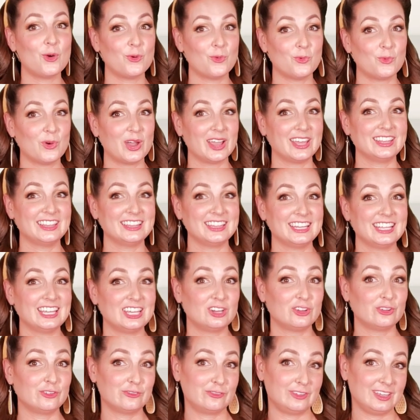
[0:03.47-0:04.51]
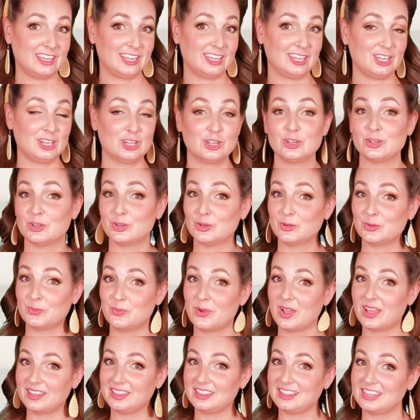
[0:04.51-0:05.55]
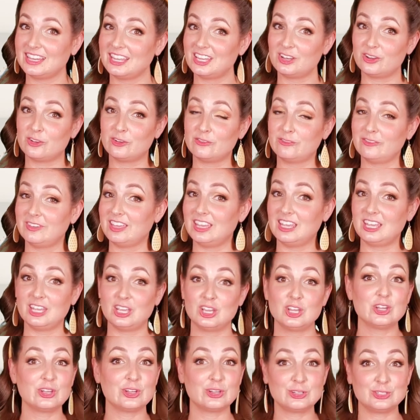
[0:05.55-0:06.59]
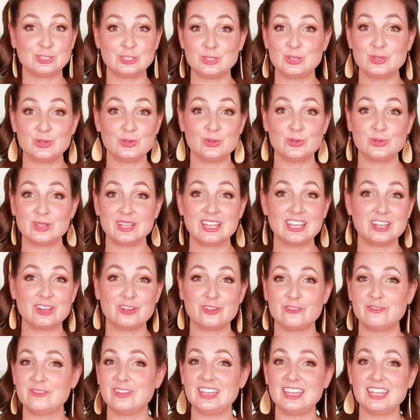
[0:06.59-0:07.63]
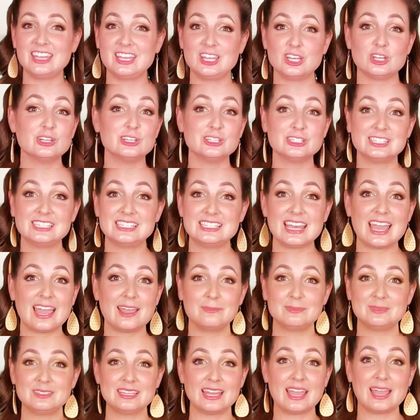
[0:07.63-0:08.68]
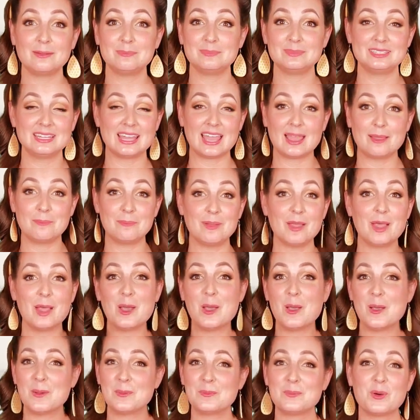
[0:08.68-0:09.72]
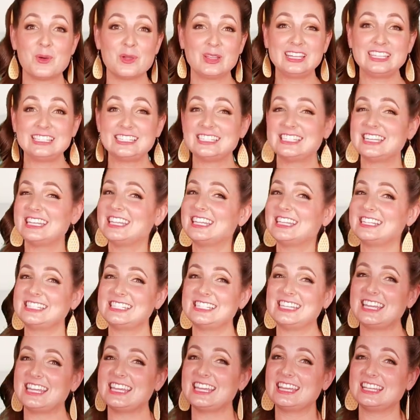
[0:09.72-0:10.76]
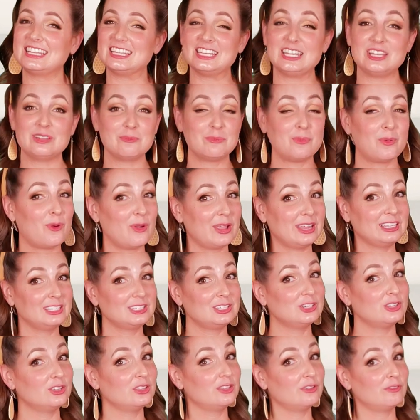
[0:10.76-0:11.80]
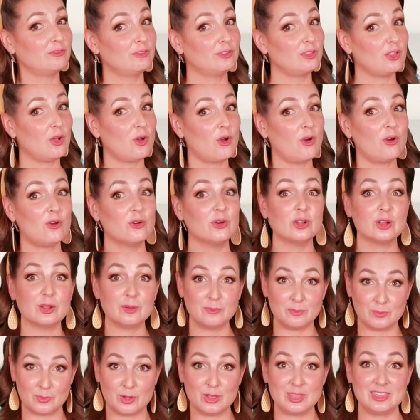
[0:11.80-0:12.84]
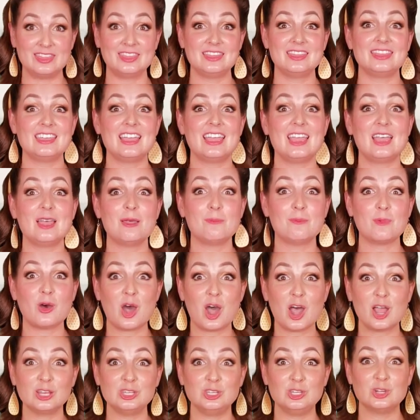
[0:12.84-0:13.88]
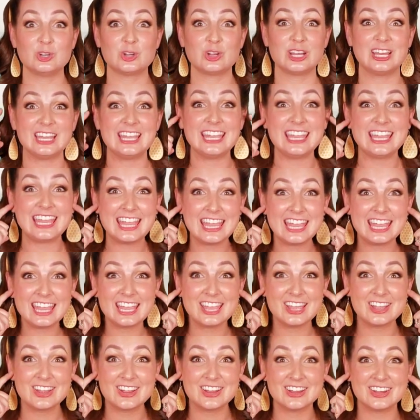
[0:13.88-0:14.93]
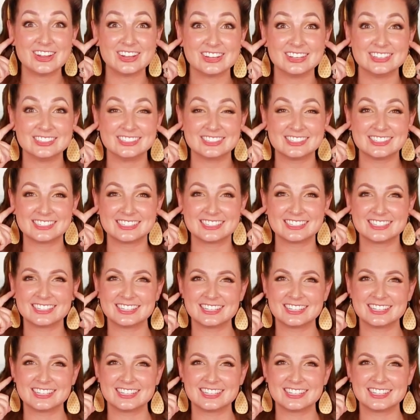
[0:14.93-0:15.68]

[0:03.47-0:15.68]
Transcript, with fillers: One little finger, one little finger, two little fingers, tap, tap, tap. Point to the ceiling, point to the floor, put them on your ears.